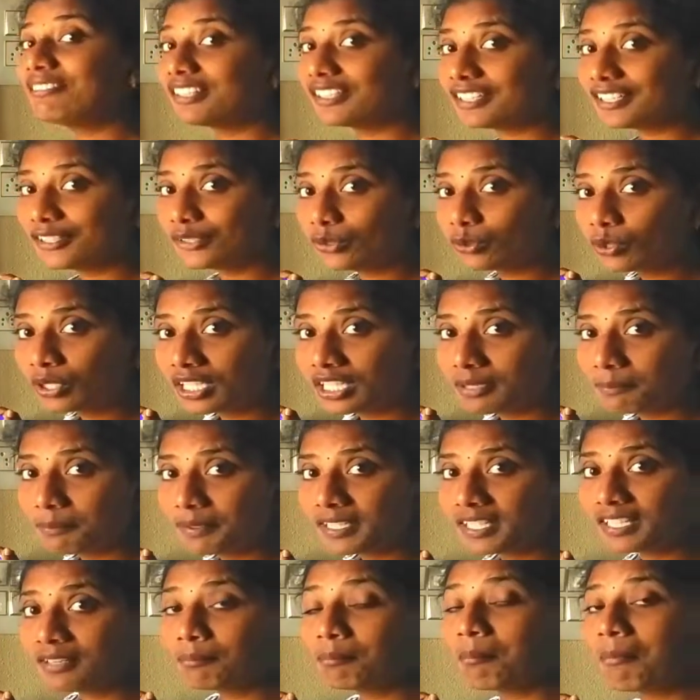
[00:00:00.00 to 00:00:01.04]
we need to keep
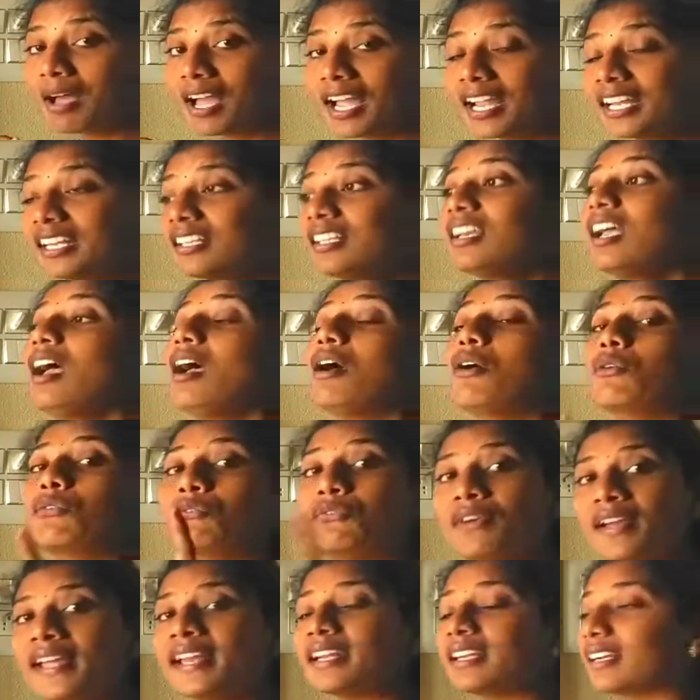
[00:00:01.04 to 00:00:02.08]
it in mind
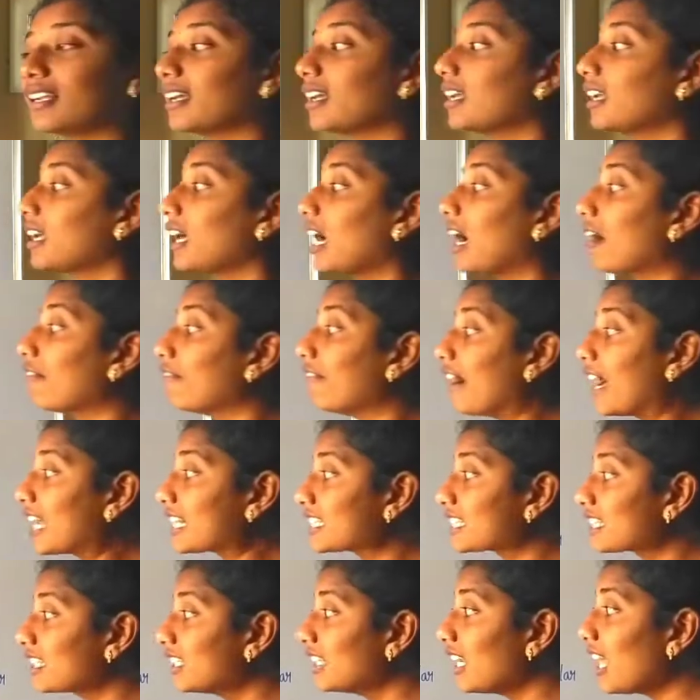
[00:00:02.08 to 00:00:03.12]
when a
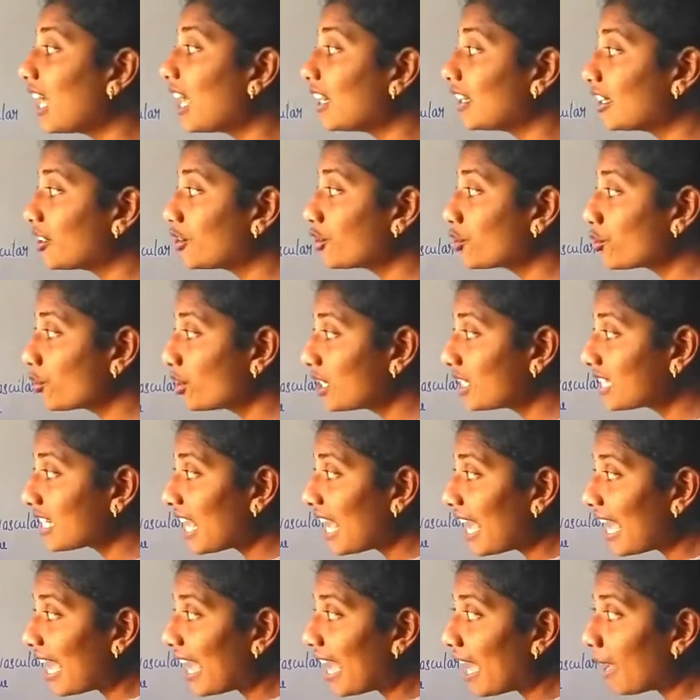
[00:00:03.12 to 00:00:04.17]
vascular tissue is
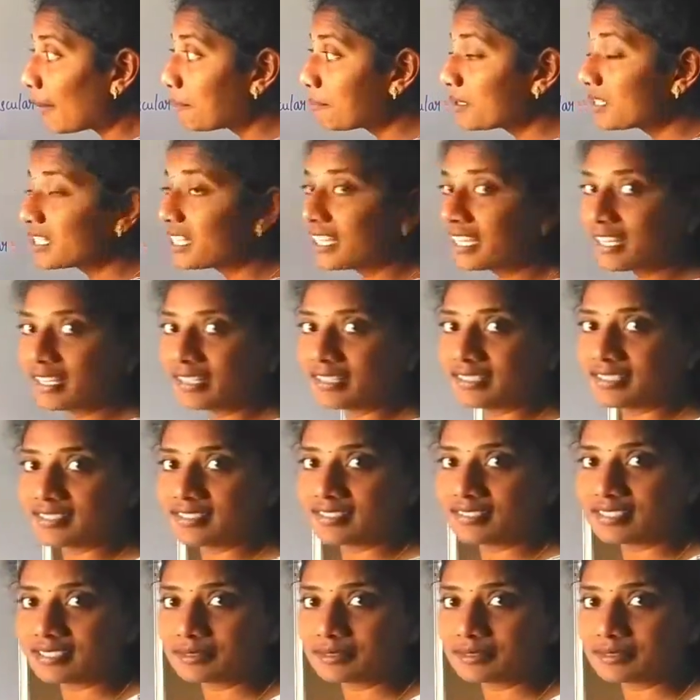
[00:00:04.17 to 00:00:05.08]
absent.